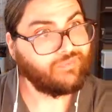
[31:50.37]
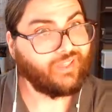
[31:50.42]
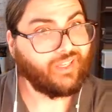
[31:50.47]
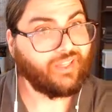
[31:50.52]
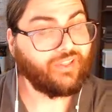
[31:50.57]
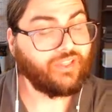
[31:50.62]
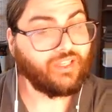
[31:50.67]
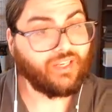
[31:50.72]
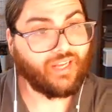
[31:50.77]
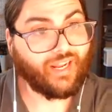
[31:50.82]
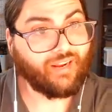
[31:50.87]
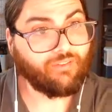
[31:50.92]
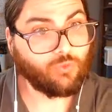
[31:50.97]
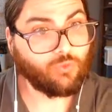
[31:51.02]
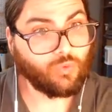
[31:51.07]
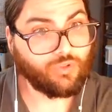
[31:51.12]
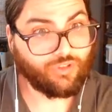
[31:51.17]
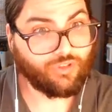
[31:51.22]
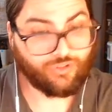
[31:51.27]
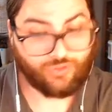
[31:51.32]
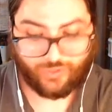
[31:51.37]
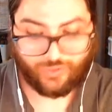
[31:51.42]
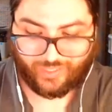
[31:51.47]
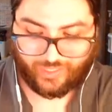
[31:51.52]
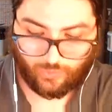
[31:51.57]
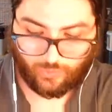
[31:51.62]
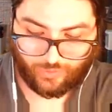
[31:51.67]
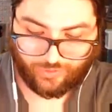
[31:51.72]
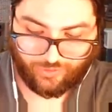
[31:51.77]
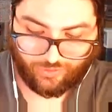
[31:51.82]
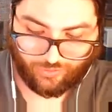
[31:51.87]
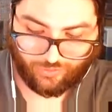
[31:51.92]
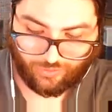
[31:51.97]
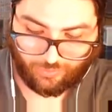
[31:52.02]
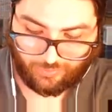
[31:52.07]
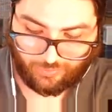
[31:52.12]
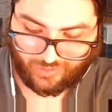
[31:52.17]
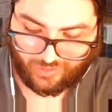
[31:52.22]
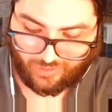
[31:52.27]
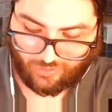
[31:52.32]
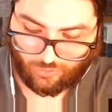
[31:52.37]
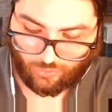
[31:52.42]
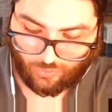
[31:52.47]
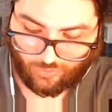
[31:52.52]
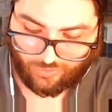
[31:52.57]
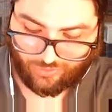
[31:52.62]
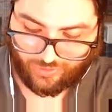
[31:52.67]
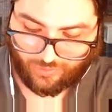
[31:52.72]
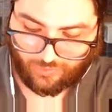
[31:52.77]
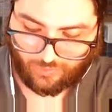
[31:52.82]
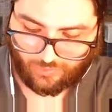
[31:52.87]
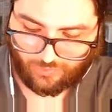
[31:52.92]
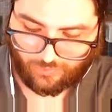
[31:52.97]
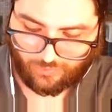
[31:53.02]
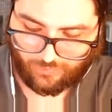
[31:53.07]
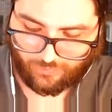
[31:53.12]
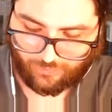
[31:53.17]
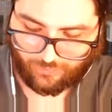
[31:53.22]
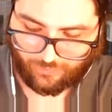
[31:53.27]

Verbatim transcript: And then afterwards I'll do how do I turn something into a zero?